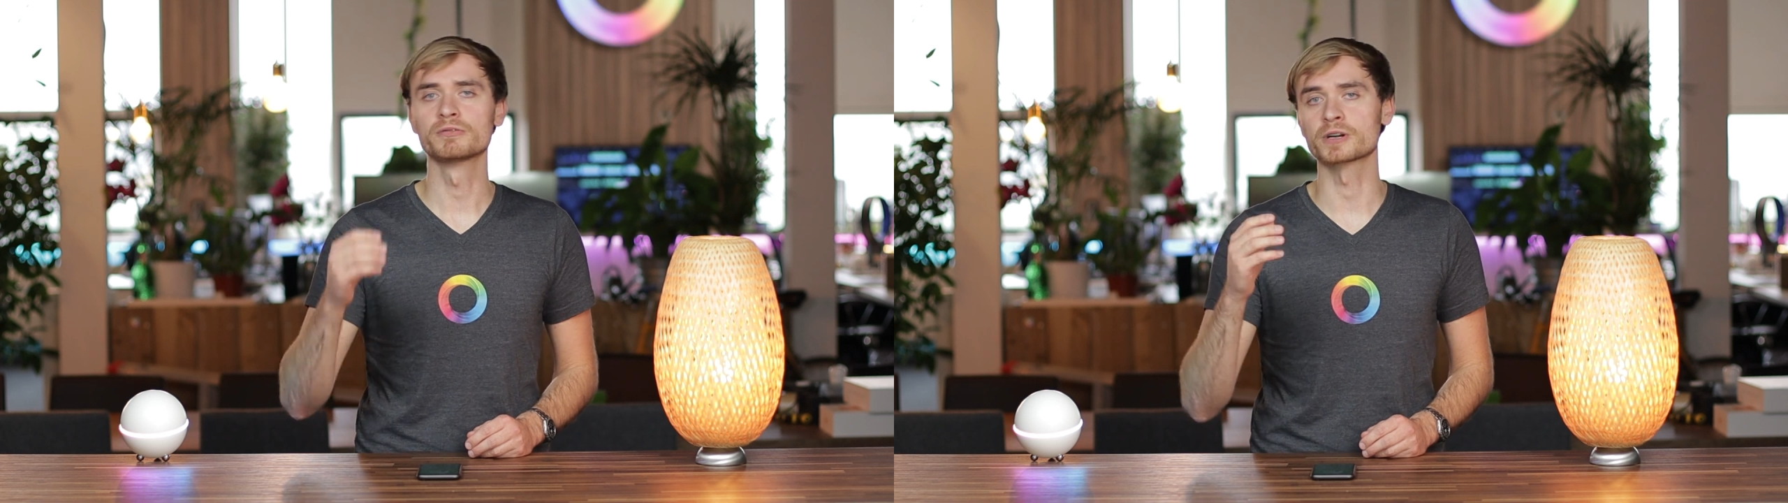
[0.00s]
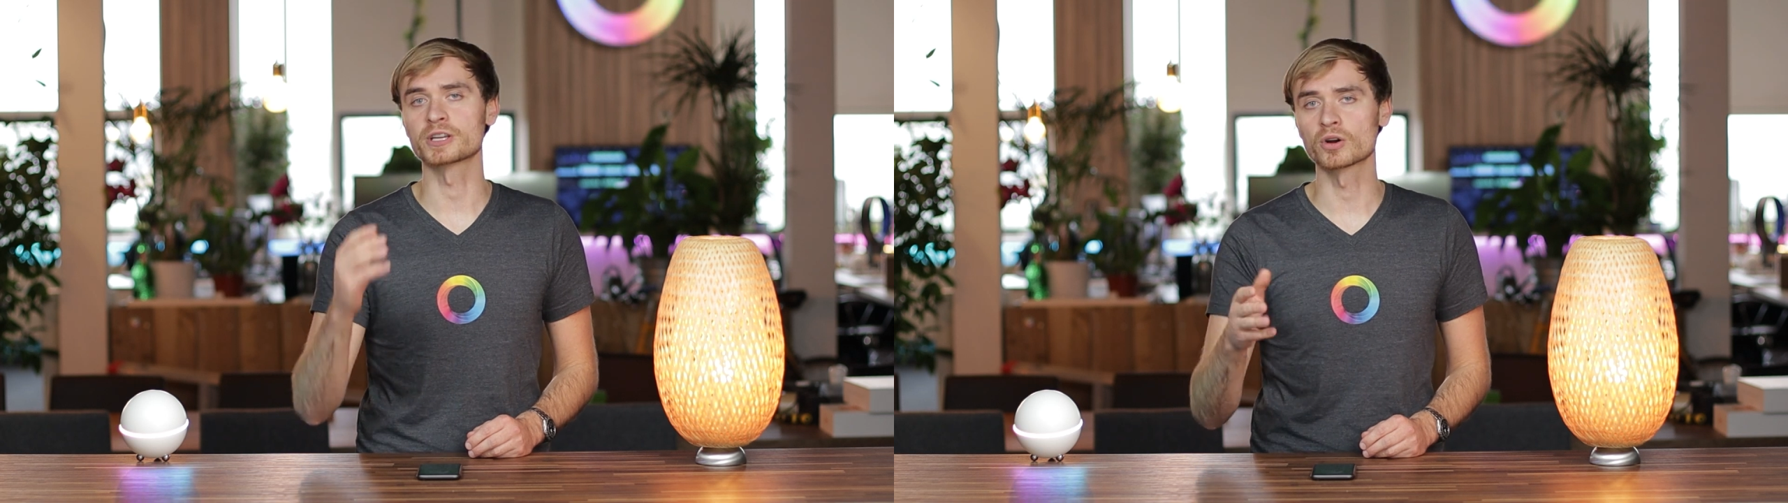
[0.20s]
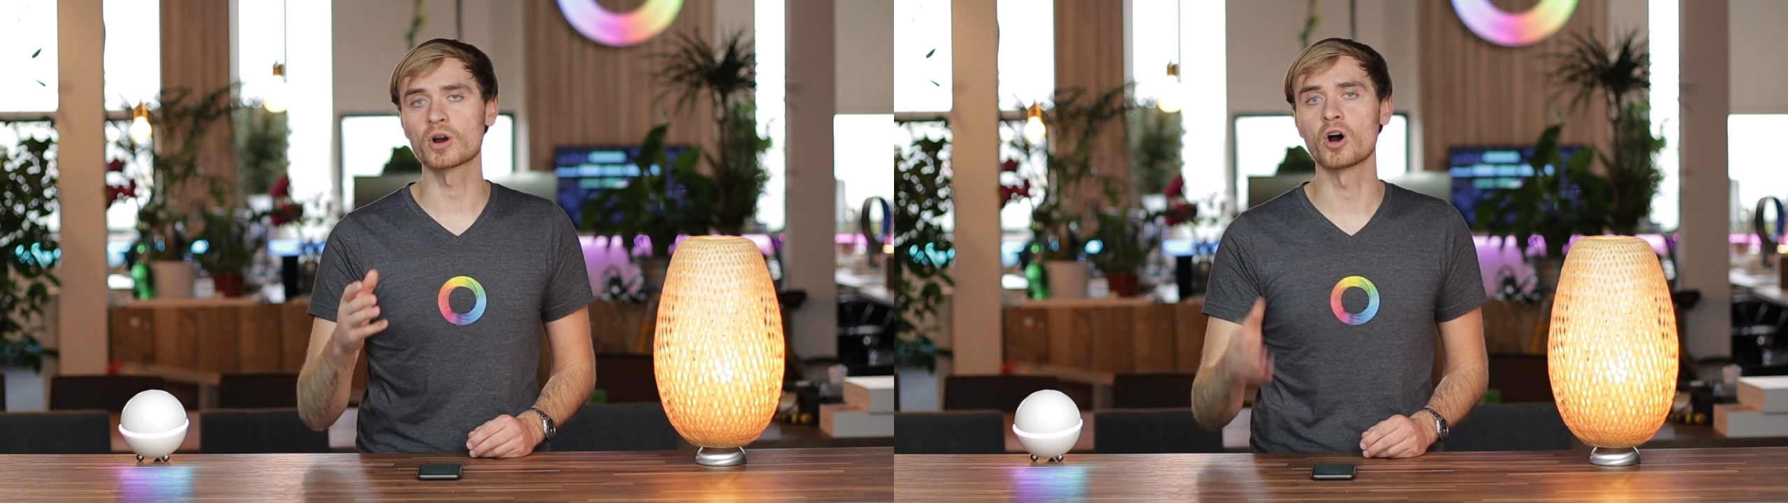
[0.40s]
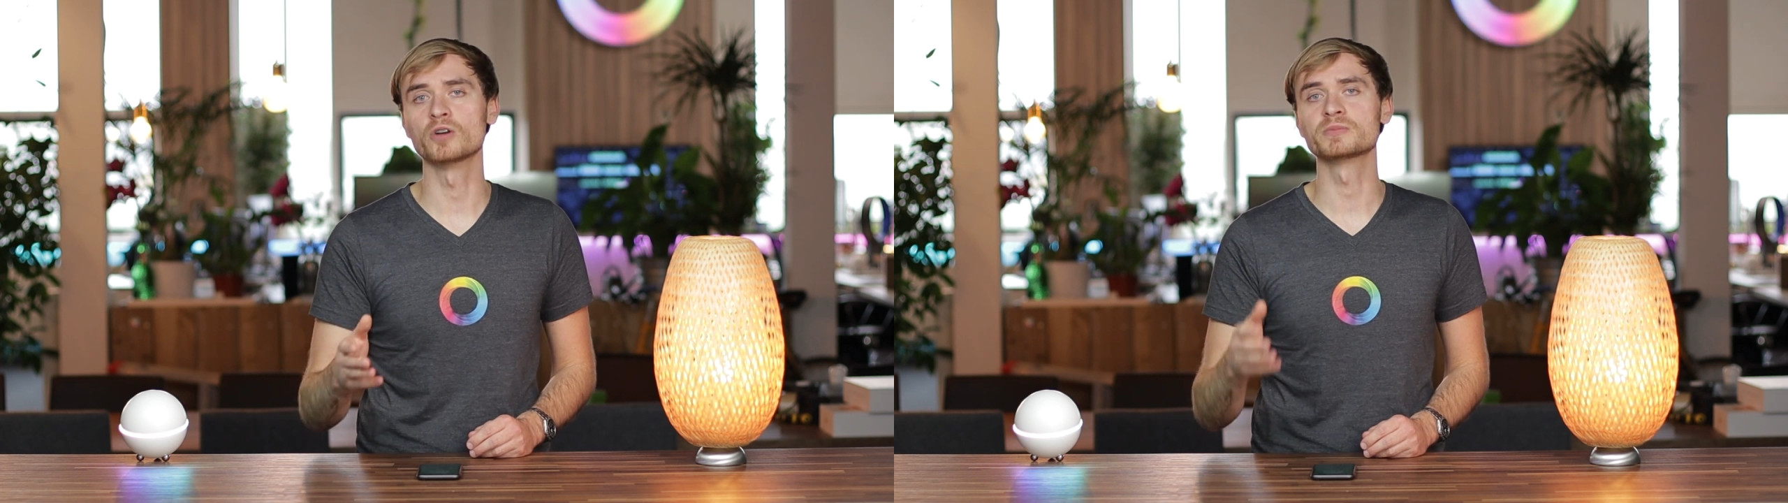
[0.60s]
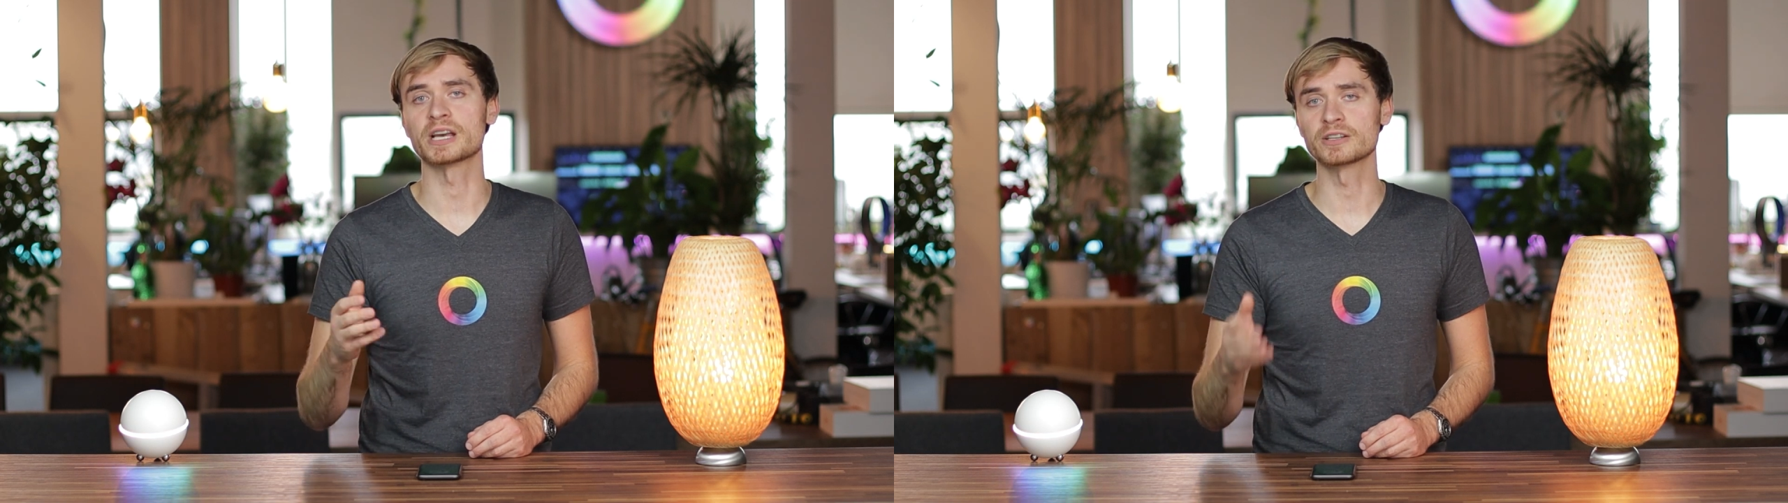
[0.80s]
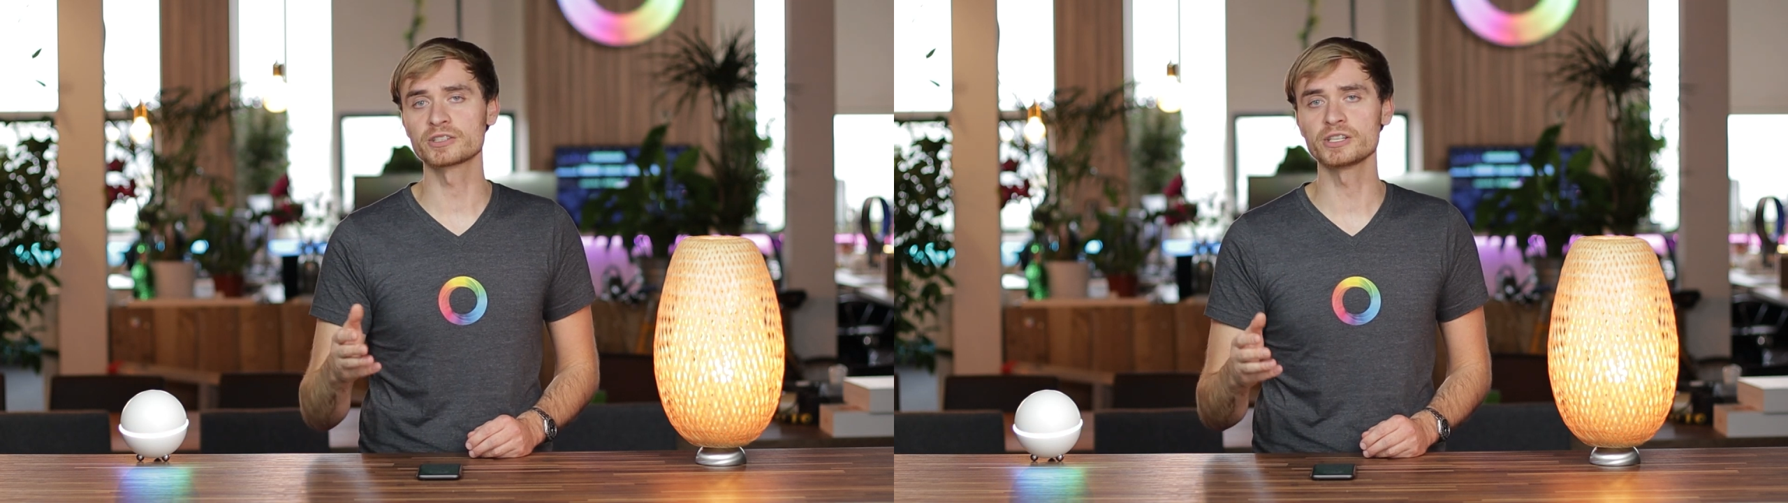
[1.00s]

for your home's energy